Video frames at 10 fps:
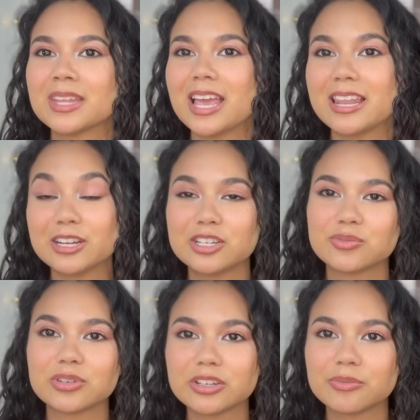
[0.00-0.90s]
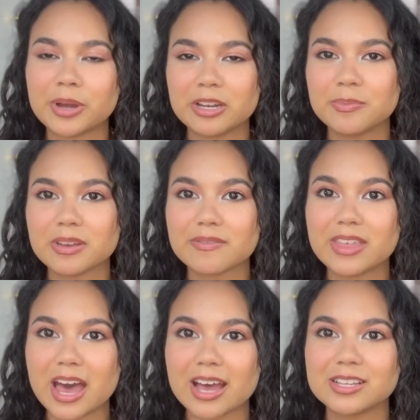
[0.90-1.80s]
and it just really reminded me of
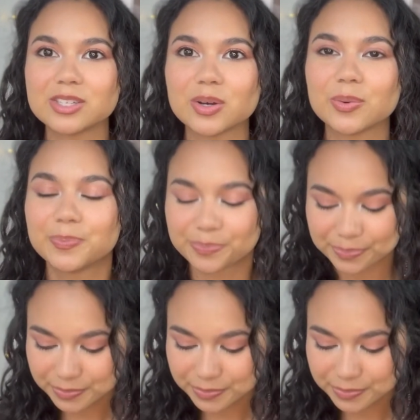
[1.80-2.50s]
that. So